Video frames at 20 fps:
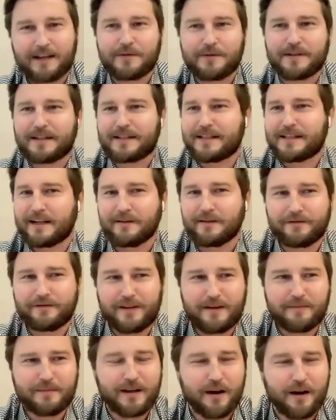It was a single
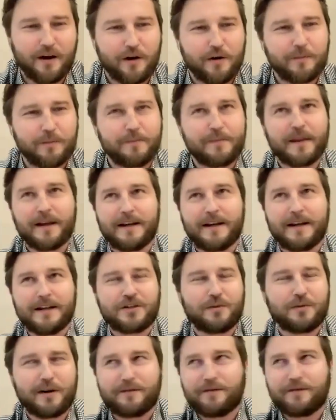family home,
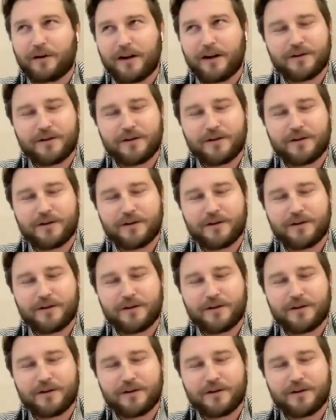twenty-four